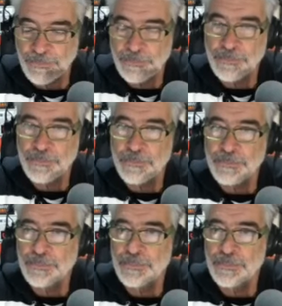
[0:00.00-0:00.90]

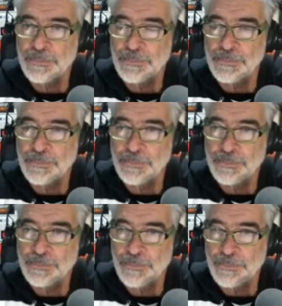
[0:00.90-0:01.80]

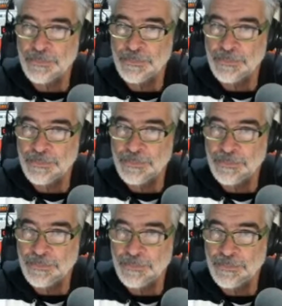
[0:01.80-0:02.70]

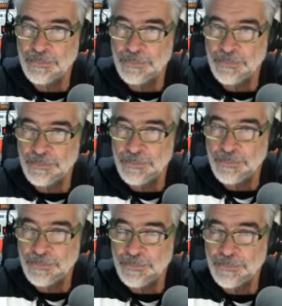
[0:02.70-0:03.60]

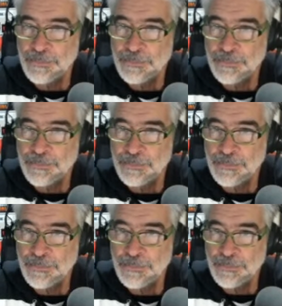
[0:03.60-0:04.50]

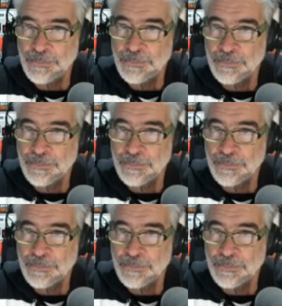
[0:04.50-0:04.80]
(silent)